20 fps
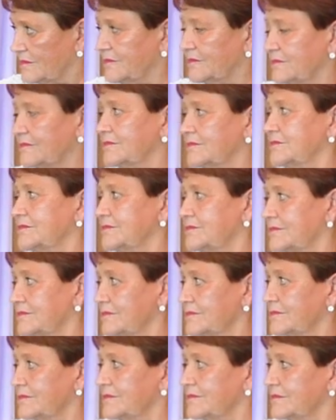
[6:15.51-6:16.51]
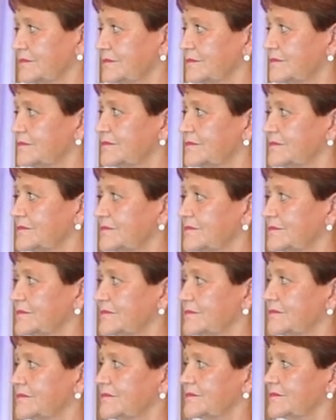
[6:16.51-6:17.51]

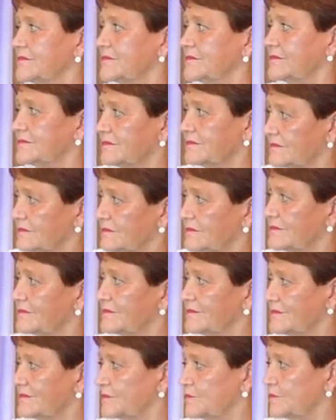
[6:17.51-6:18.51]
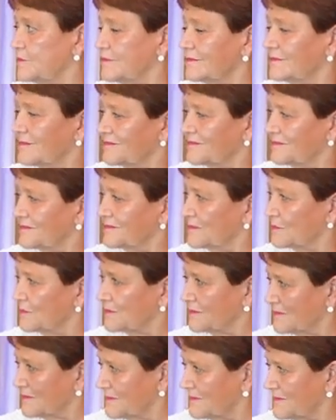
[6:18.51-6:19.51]

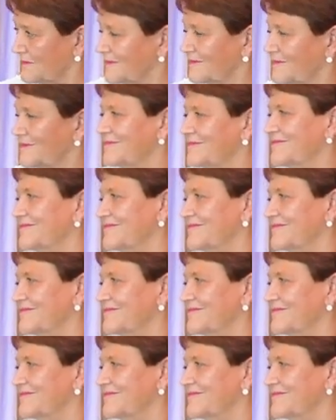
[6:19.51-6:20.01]
No words are spoken by the person on screen.